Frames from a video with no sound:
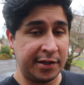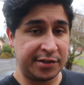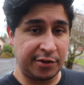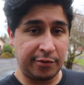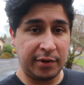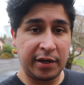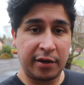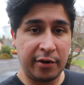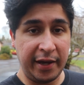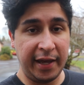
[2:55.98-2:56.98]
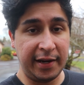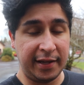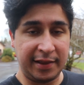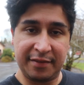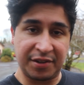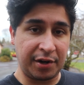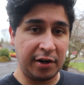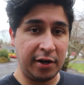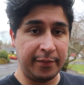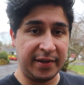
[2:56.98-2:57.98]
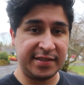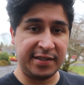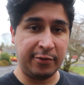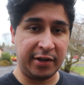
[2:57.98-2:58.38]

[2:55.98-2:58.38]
So we're going to go ahead and lift the car up and see